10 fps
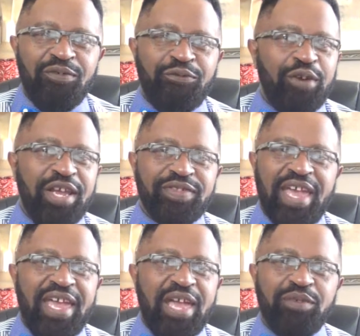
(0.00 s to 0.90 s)
Friends,
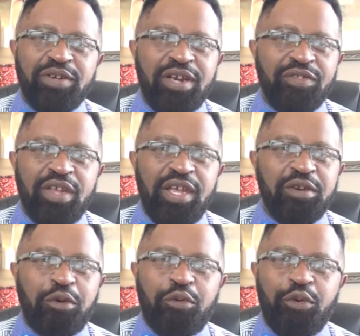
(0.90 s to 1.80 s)
I have another
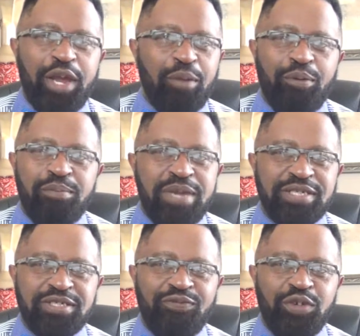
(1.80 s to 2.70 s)
incredible
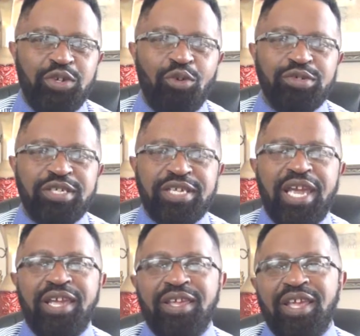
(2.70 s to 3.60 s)
message for you on
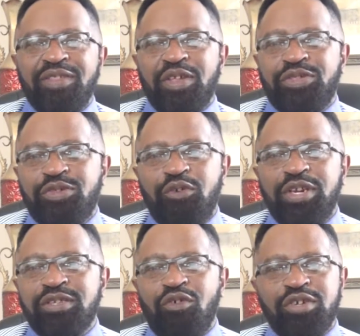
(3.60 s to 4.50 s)
today that
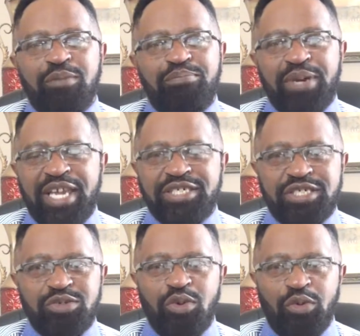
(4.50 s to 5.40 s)
certainly is going to bless
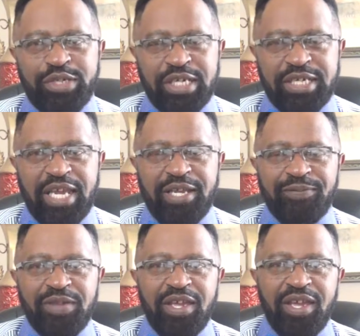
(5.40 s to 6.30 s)
you on today.
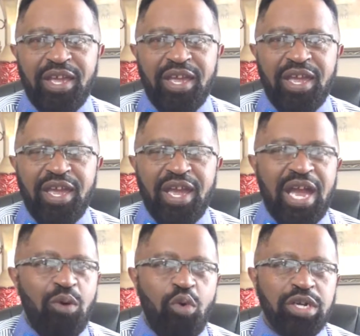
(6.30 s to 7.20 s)

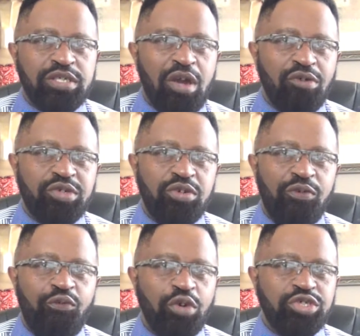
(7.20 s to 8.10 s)
I want to talk to you
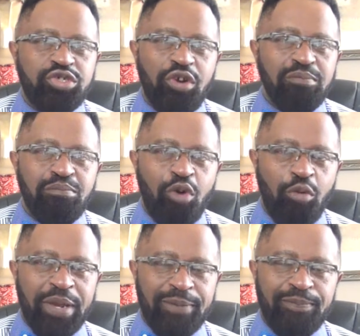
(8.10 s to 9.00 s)
for a short
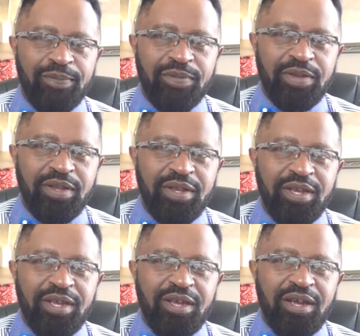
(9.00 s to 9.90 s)
moment
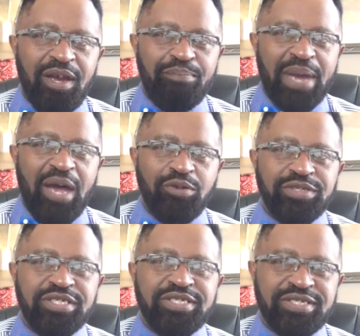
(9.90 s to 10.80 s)
about
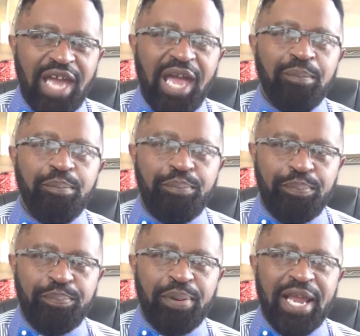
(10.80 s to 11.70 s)
stop
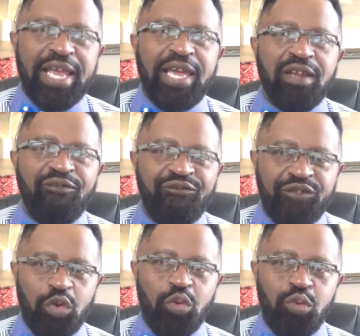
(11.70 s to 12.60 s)
playing a
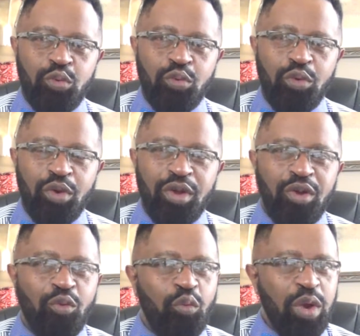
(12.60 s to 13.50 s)
fool
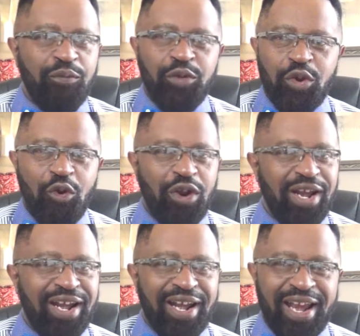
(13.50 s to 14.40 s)
with your
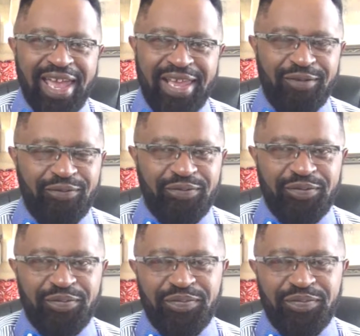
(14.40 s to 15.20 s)
life.